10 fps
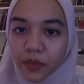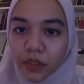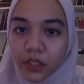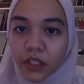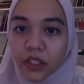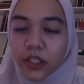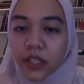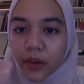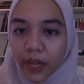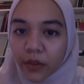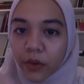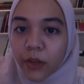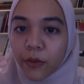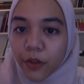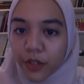the directorate
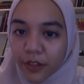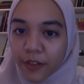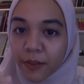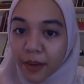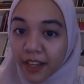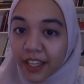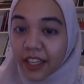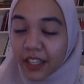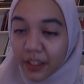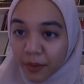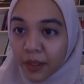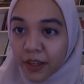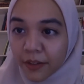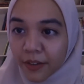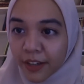for south american and caribbean
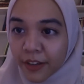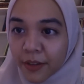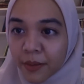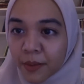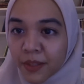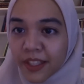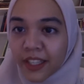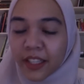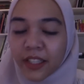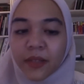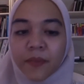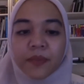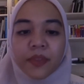affairs if i'm not mistaken yes